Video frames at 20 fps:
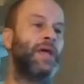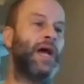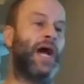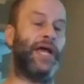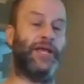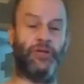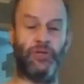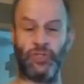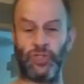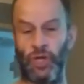
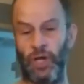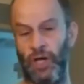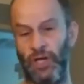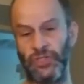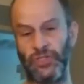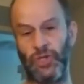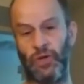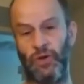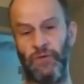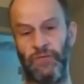I used to
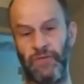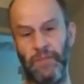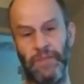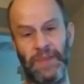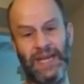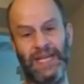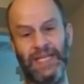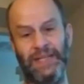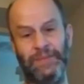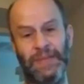also, for
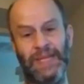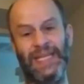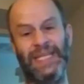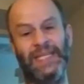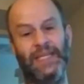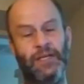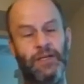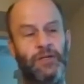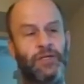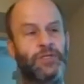many, many
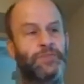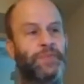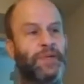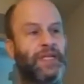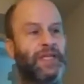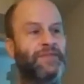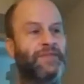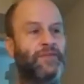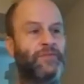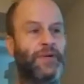years,
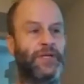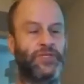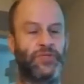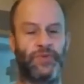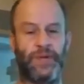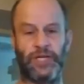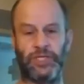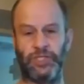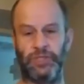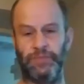believe in
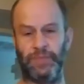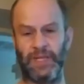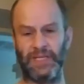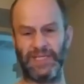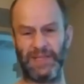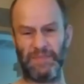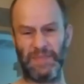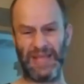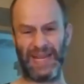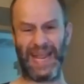resurrection because
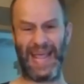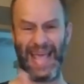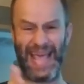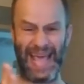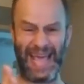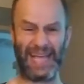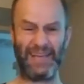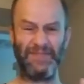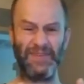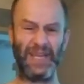it made a
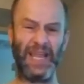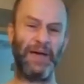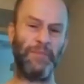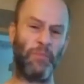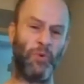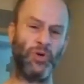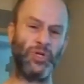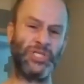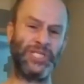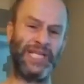heck of a lot
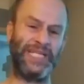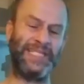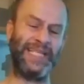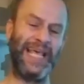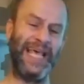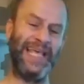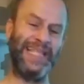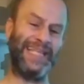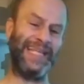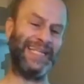more sense
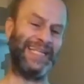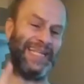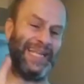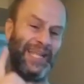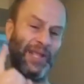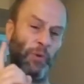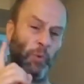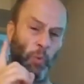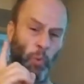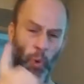than
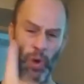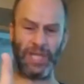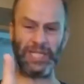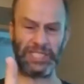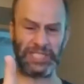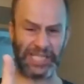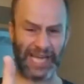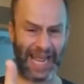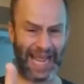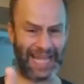getting one
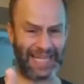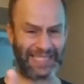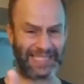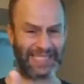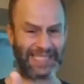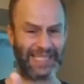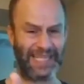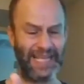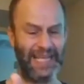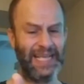
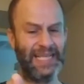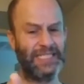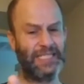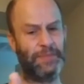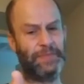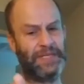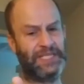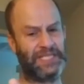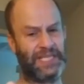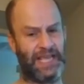chance to
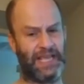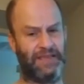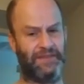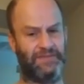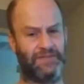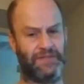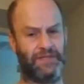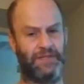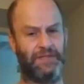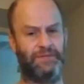be
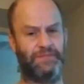saved.